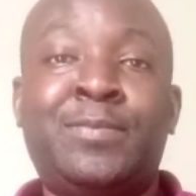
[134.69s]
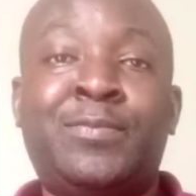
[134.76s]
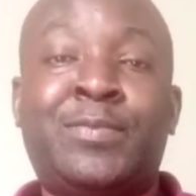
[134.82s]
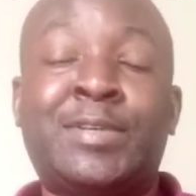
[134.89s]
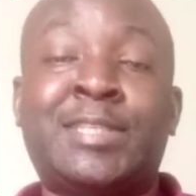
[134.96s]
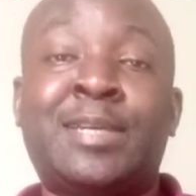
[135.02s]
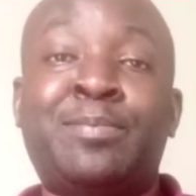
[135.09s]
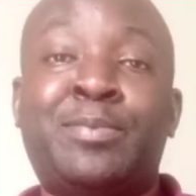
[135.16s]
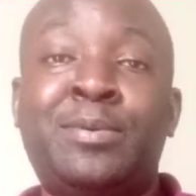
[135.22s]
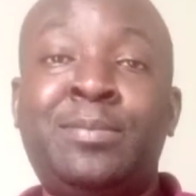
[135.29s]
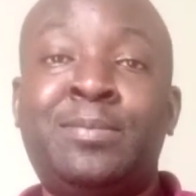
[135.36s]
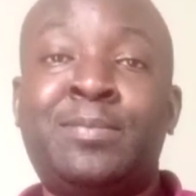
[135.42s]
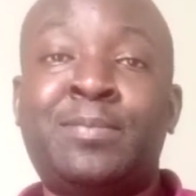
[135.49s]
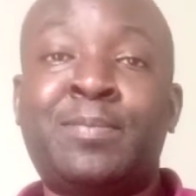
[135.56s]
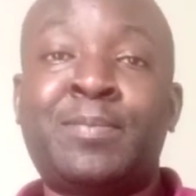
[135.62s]
For example,
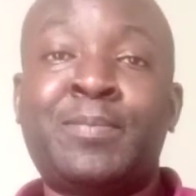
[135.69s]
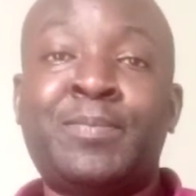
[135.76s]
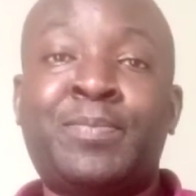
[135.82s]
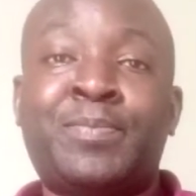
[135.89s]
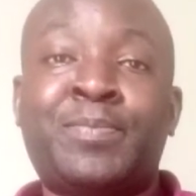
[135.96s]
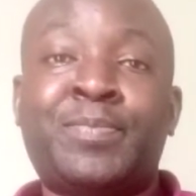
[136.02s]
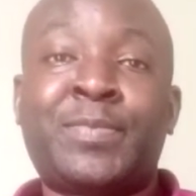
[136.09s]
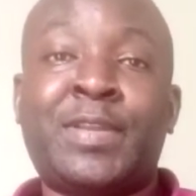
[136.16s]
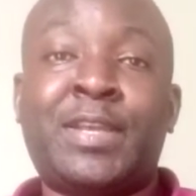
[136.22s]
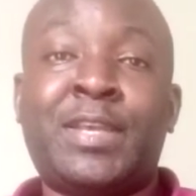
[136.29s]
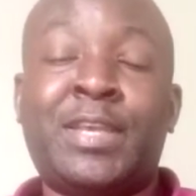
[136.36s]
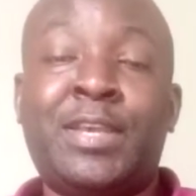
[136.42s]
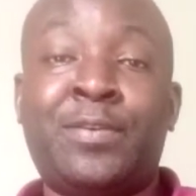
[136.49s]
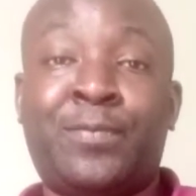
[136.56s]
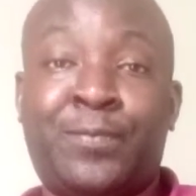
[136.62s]

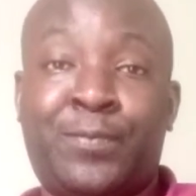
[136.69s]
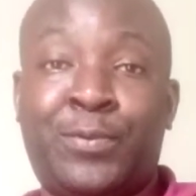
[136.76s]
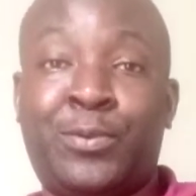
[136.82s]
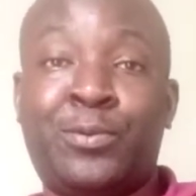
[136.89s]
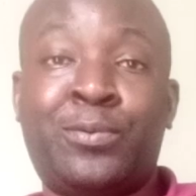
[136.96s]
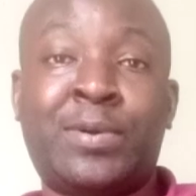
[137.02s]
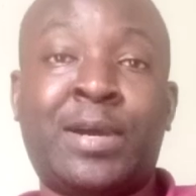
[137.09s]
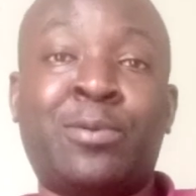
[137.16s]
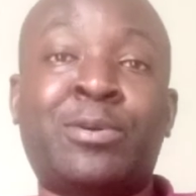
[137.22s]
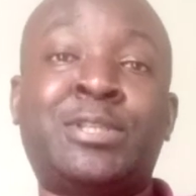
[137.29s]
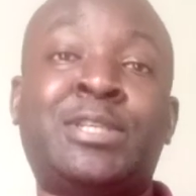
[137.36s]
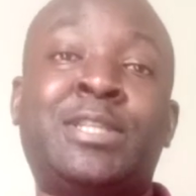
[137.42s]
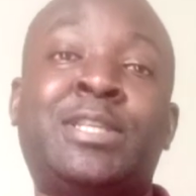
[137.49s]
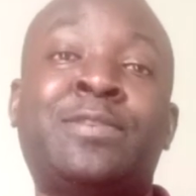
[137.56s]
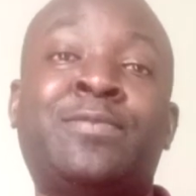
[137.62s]
if you are
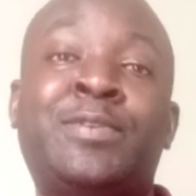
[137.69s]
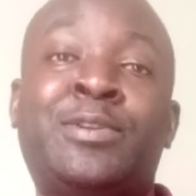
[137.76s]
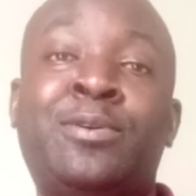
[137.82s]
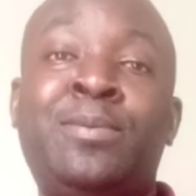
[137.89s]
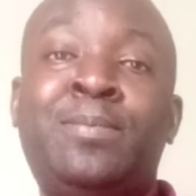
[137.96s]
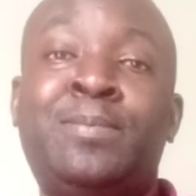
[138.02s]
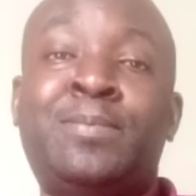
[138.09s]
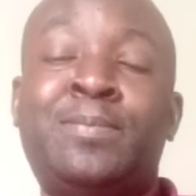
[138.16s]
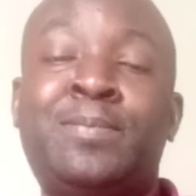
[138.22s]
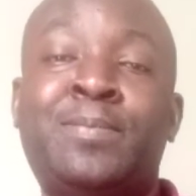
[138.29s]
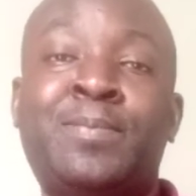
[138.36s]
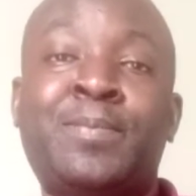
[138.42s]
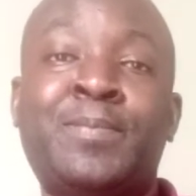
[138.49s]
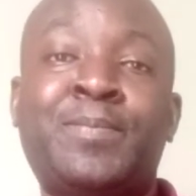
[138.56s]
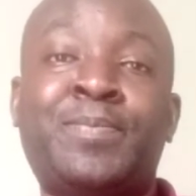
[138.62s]
watching this video
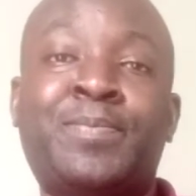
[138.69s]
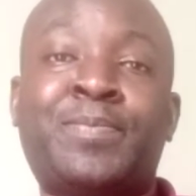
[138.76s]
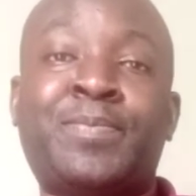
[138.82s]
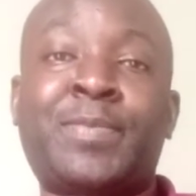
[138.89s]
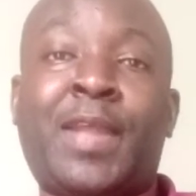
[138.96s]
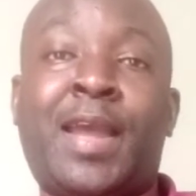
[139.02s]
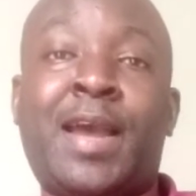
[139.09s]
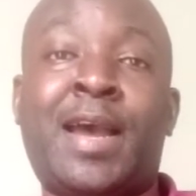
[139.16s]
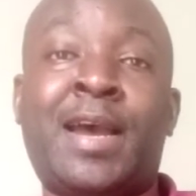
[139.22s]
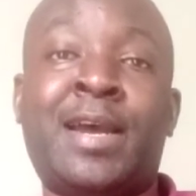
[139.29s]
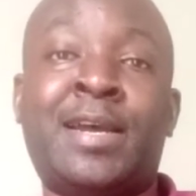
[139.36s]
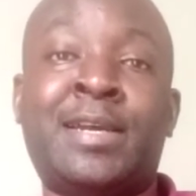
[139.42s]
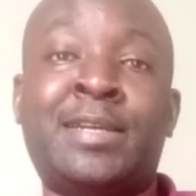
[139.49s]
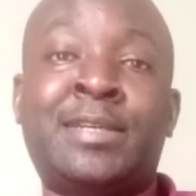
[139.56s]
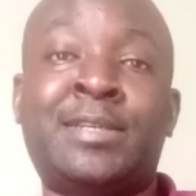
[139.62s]

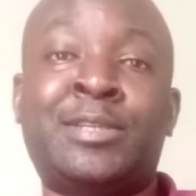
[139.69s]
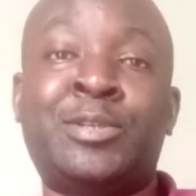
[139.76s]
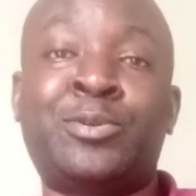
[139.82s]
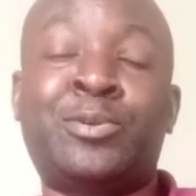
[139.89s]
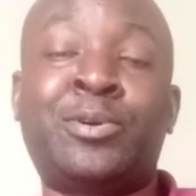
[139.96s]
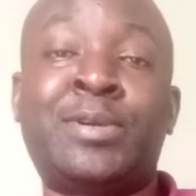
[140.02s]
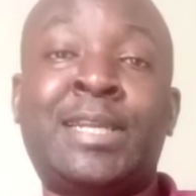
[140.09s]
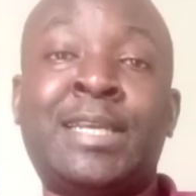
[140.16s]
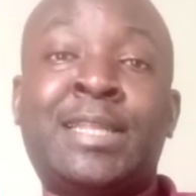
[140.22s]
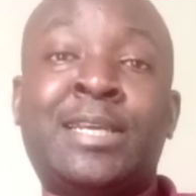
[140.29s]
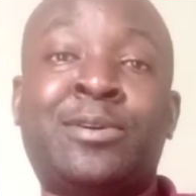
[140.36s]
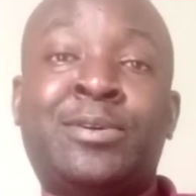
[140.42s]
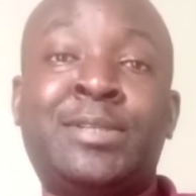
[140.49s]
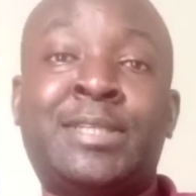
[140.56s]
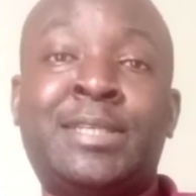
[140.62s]
and you don't like the
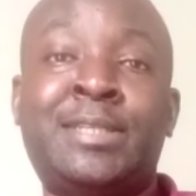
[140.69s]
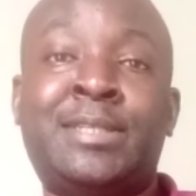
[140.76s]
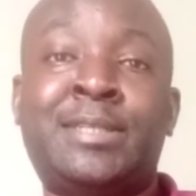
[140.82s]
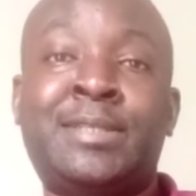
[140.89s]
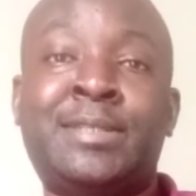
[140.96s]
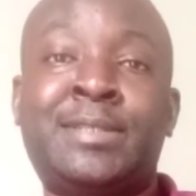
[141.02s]
content,